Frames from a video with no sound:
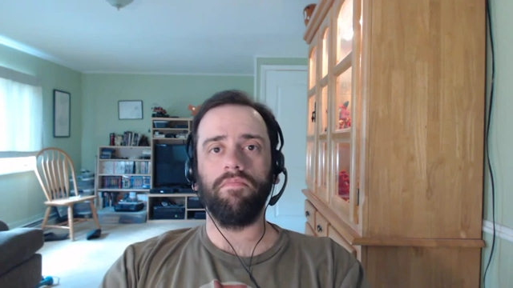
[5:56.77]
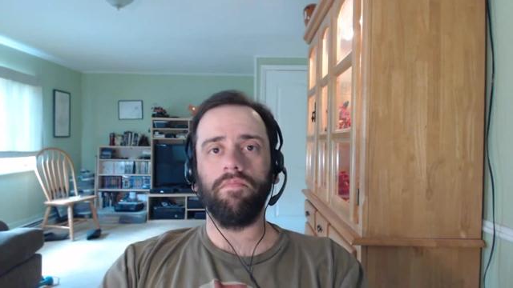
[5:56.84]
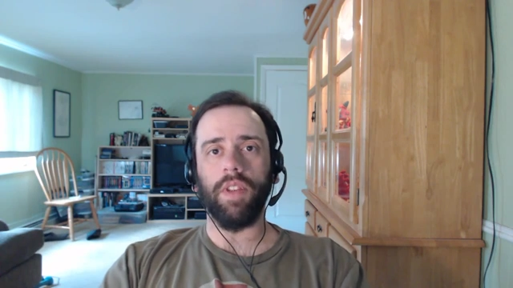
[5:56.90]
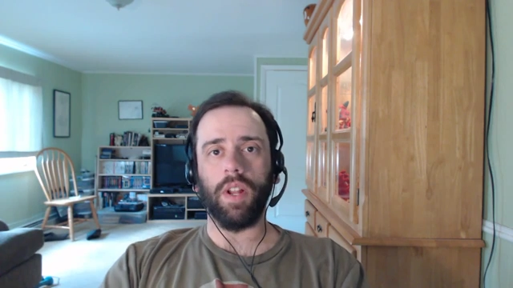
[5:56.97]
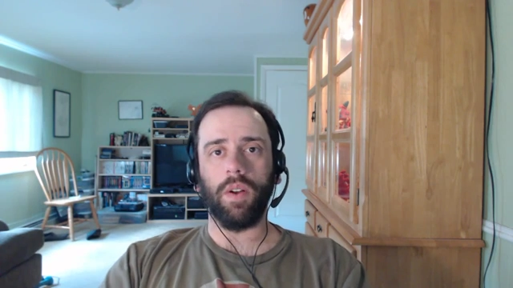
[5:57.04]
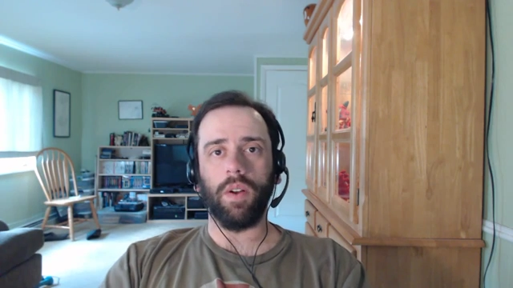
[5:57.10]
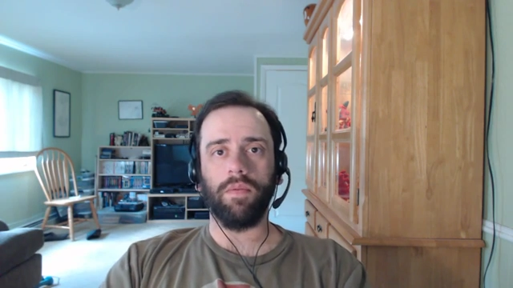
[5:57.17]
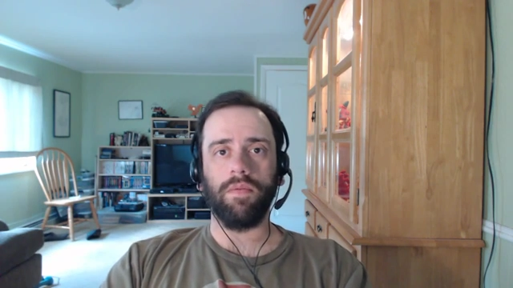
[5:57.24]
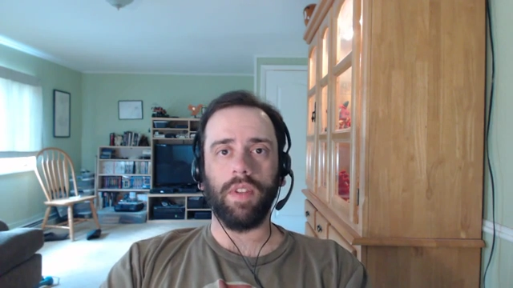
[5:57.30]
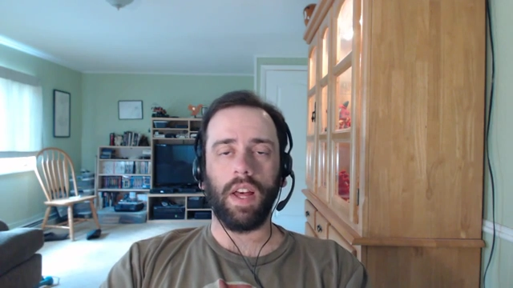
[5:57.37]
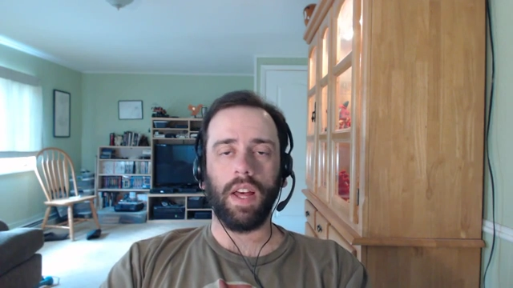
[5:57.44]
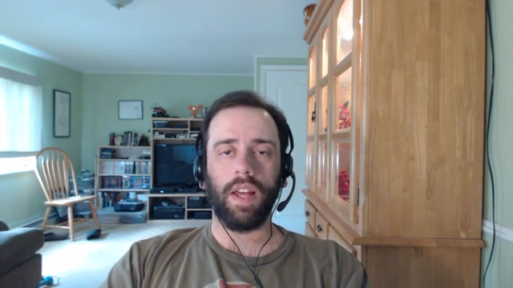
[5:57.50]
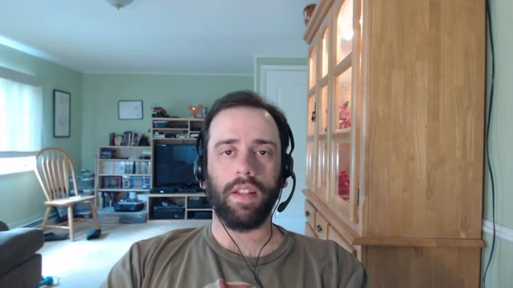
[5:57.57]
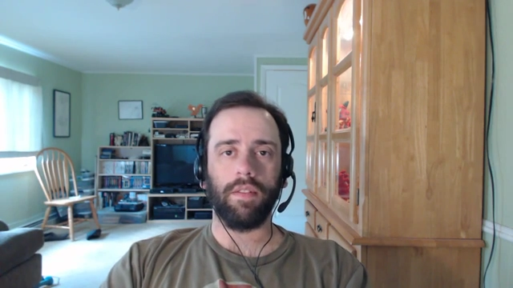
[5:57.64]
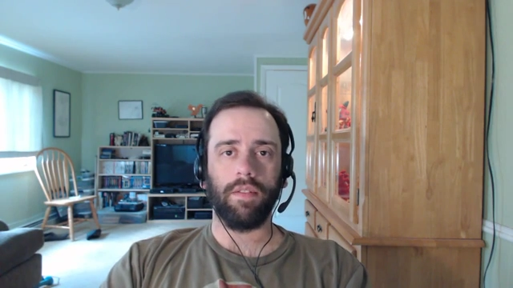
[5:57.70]

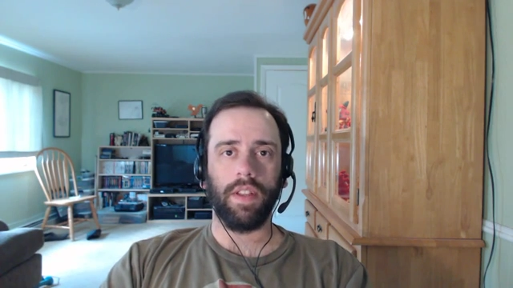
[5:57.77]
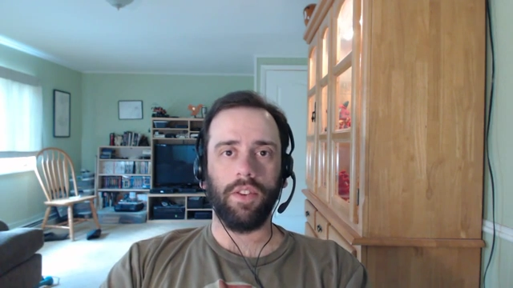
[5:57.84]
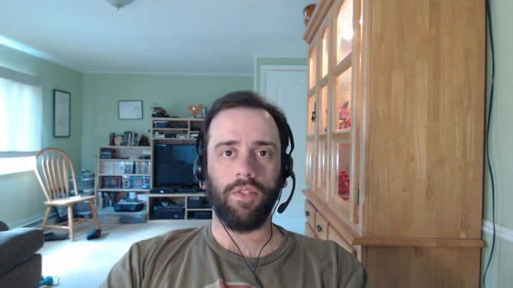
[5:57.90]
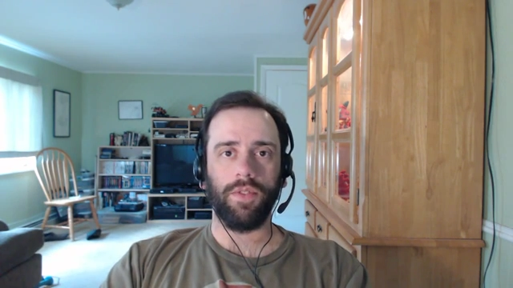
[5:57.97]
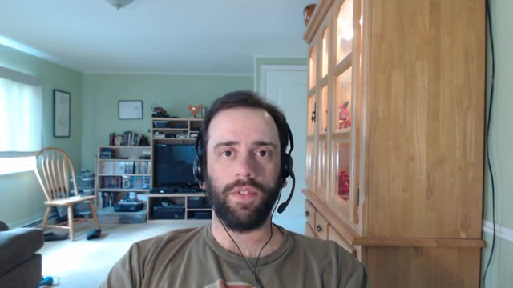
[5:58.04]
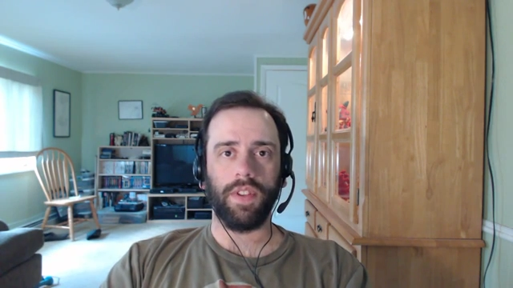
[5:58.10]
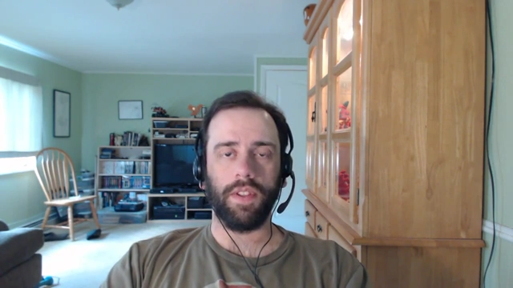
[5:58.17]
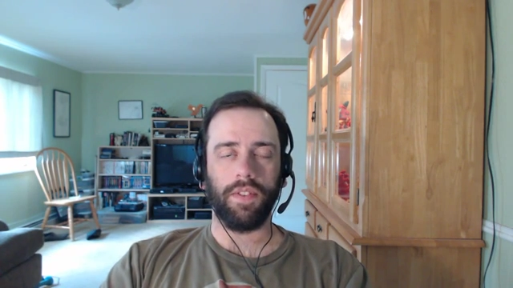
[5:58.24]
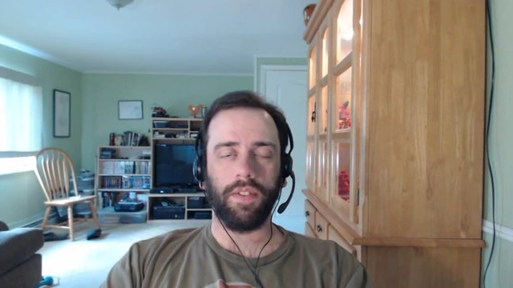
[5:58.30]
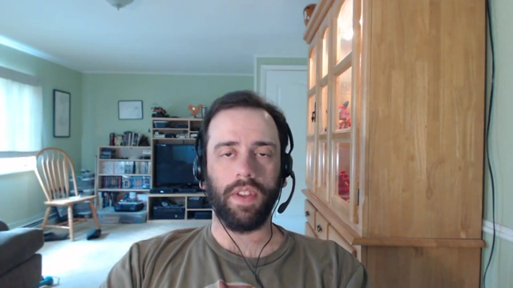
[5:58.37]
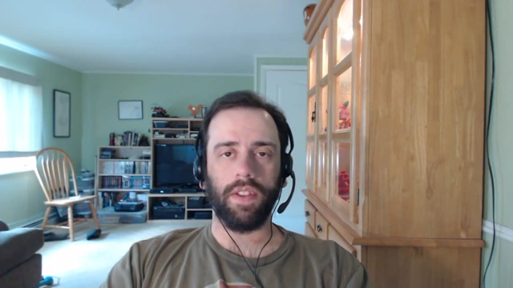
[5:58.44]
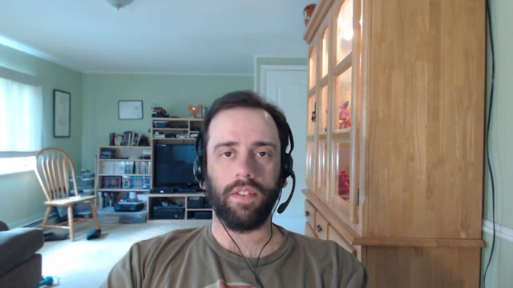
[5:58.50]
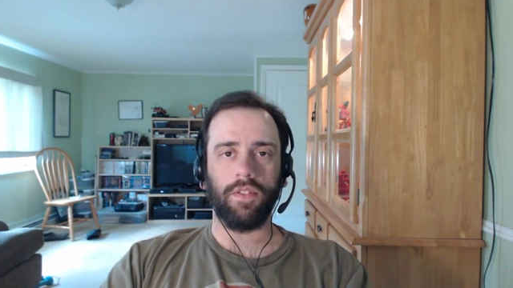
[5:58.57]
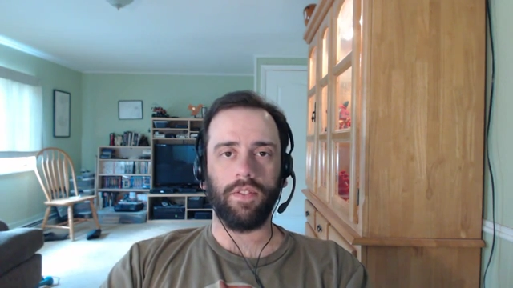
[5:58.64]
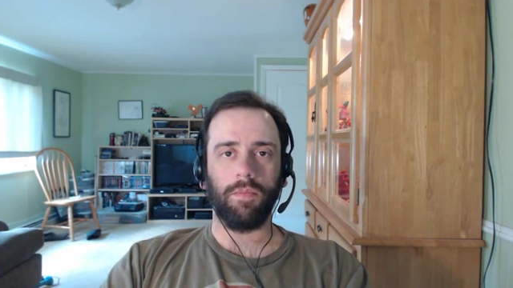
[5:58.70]
non-interesting
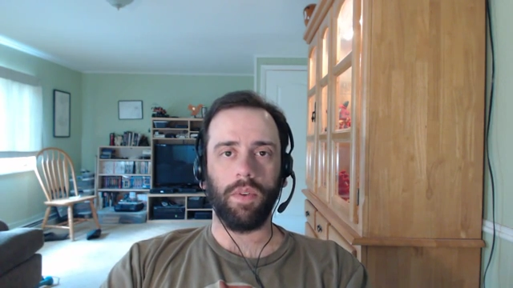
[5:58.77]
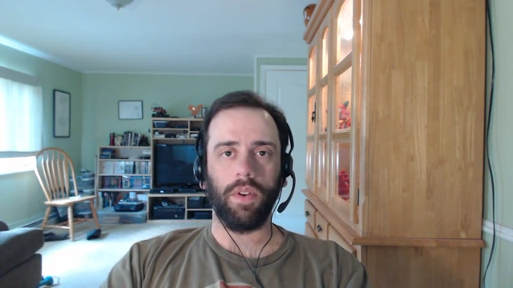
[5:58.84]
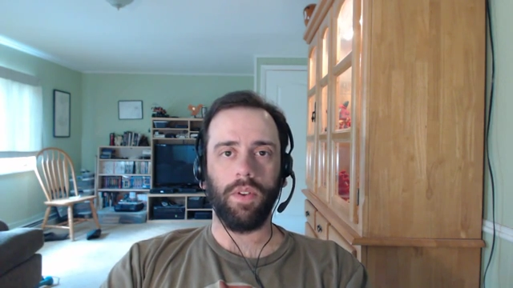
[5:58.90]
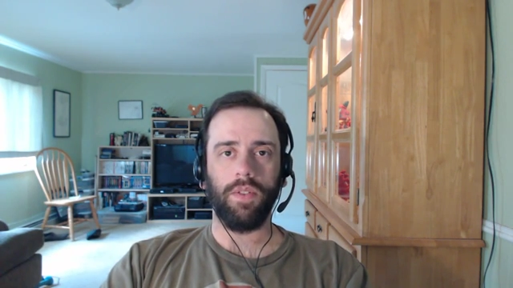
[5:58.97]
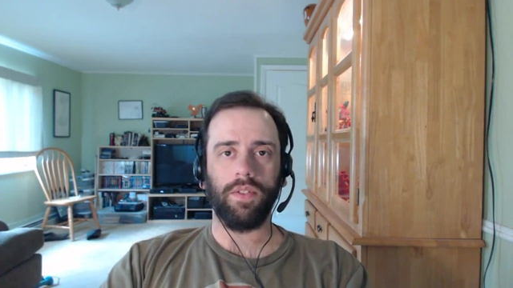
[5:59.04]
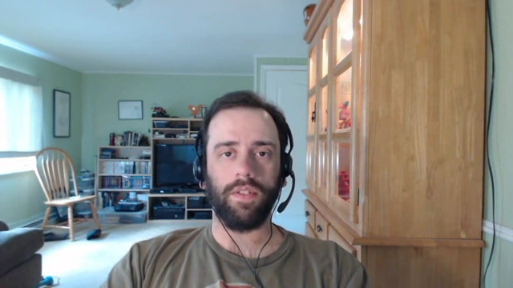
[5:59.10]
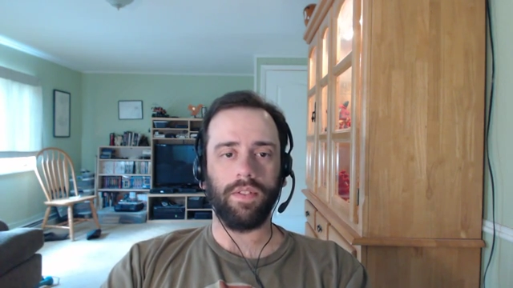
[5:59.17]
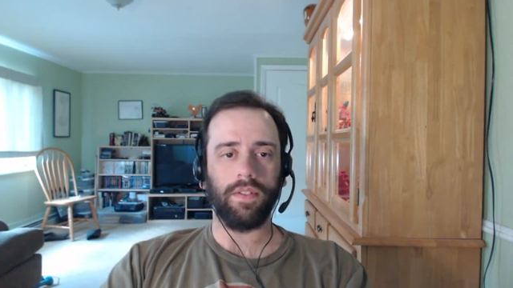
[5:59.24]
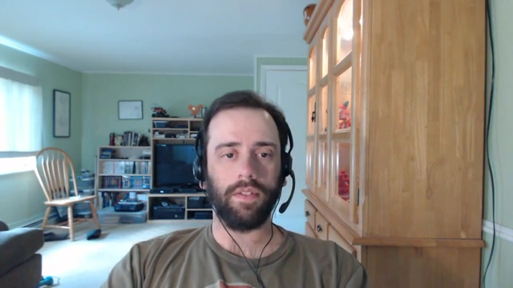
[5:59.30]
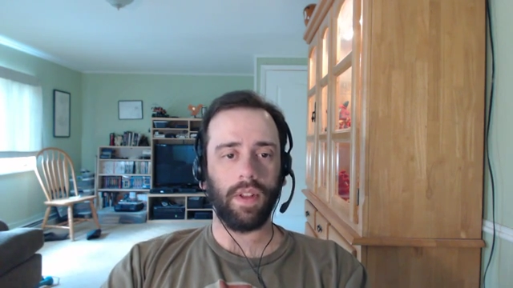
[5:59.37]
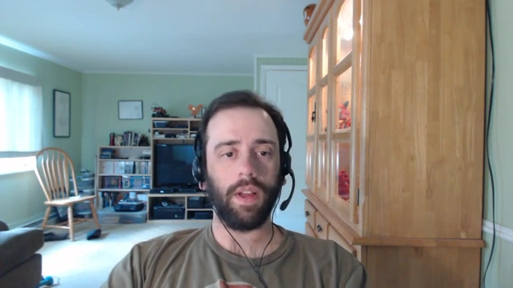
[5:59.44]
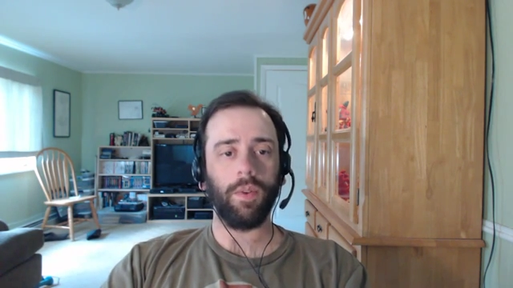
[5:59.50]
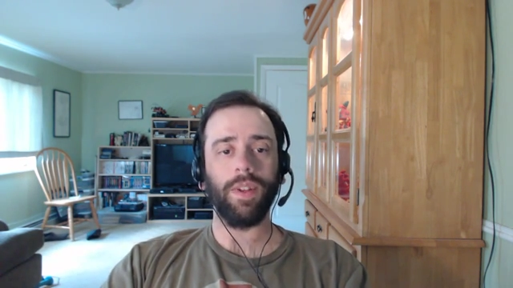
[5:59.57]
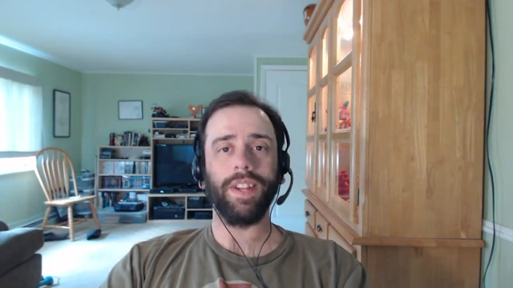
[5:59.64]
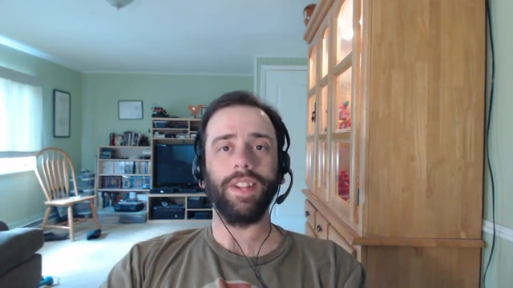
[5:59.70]
things, I suppose. And so
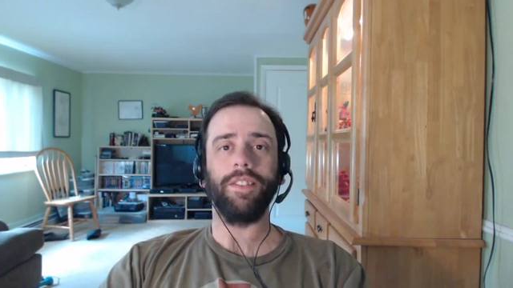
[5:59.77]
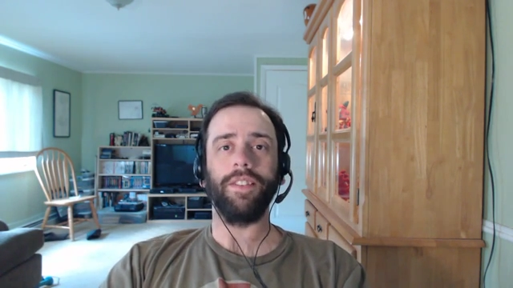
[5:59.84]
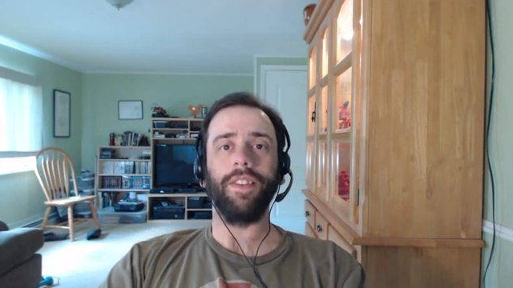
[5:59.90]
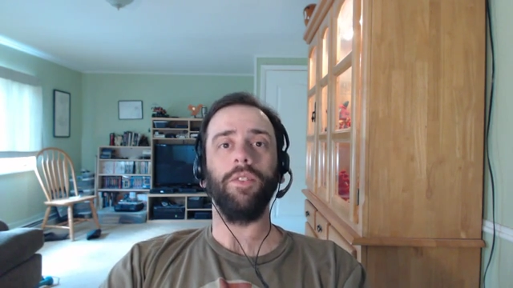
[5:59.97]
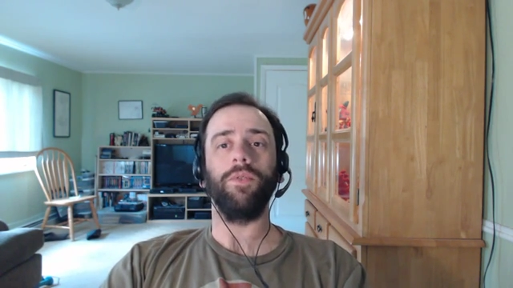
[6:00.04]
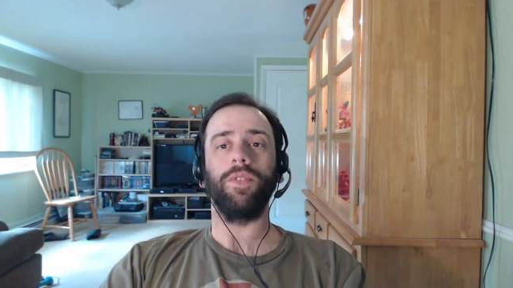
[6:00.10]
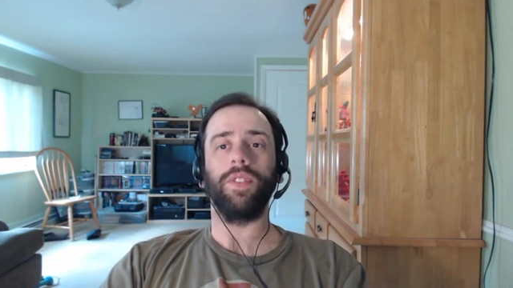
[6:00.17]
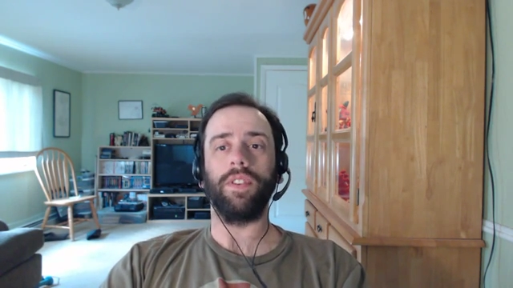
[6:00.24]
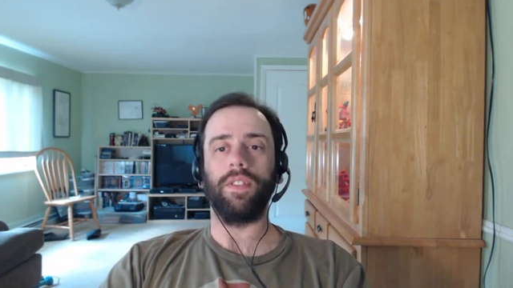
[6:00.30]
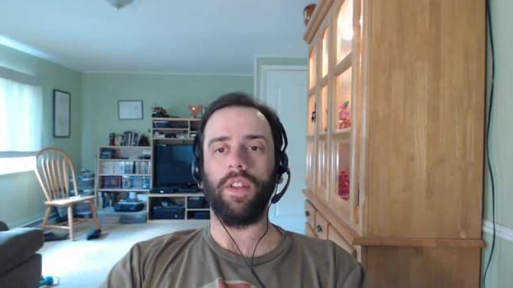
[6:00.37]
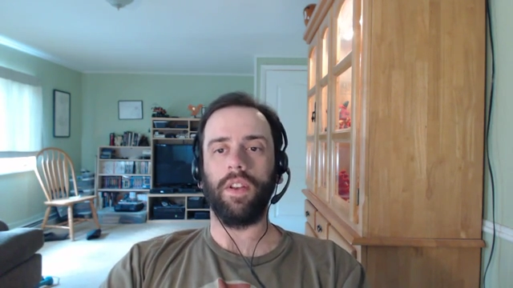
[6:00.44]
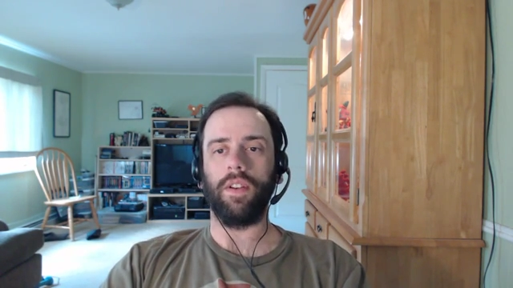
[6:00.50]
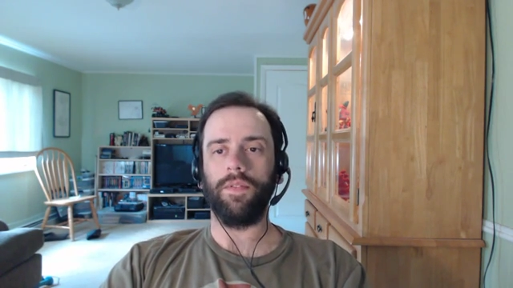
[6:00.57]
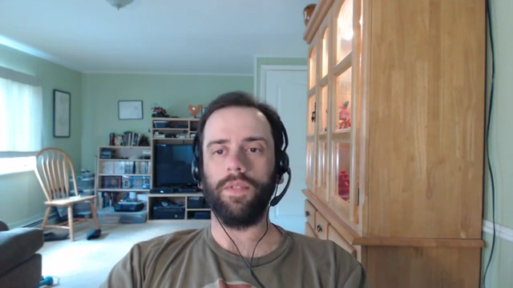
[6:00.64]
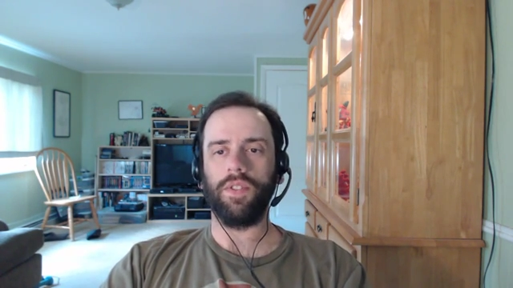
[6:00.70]
now we'll get into the interesting stuff.